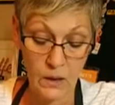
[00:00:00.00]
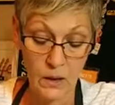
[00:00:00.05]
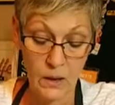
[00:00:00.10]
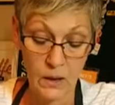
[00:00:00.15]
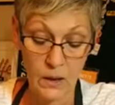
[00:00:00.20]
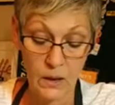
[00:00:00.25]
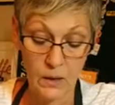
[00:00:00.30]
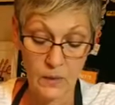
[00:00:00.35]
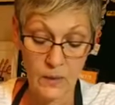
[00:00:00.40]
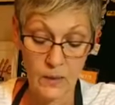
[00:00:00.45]

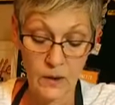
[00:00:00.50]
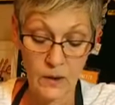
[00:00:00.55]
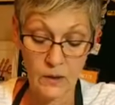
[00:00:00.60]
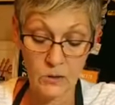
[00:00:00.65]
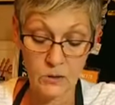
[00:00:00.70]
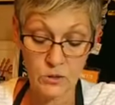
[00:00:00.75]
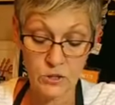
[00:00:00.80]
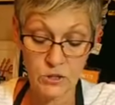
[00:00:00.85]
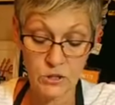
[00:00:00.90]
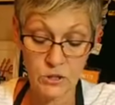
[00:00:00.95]
and then I'll
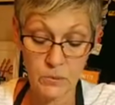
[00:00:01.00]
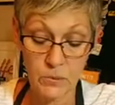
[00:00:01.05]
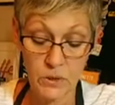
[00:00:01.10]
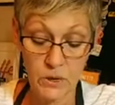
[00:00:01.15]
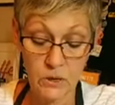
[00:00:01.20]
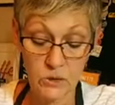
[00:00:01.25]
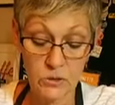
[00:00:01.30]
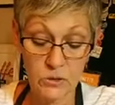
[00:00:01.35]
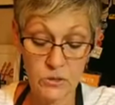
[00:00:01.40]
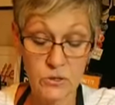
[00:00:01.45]
ship it
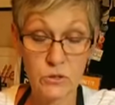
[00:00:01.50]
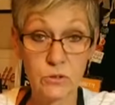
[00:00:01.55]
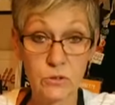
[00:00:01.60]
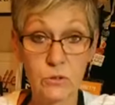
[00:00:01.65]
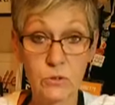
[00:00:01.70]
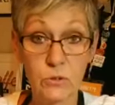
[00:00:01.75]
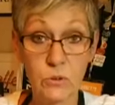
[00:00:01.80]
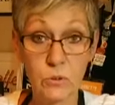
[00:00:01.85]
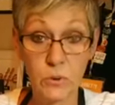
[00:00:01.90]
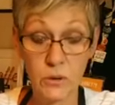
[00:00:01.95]
out to
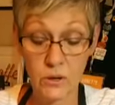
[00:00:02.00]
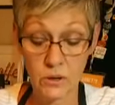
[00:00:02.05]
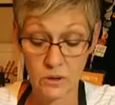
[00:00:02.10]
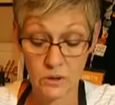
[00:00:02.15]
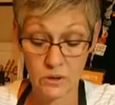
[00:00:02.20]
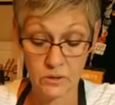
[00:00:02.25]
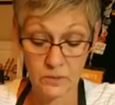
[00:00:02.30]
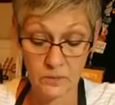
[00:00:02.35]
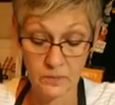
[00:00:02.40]
the winner,